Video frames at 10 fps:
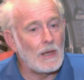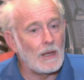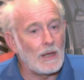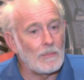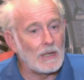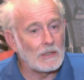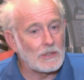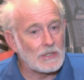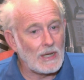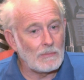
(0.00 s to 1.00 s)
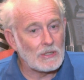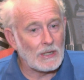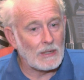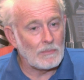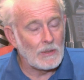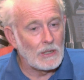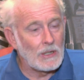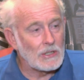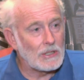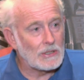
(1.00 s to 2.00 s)
And at the same time,
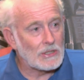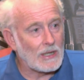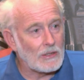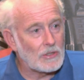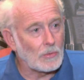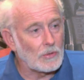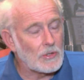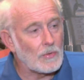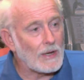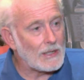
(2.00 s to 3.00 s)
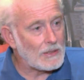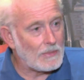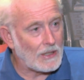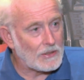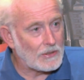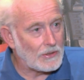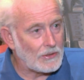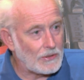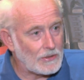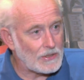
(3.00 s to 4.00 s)
she decided to also write about
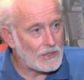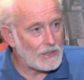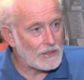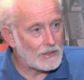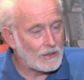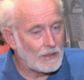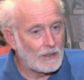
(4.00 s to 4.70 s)
her disease.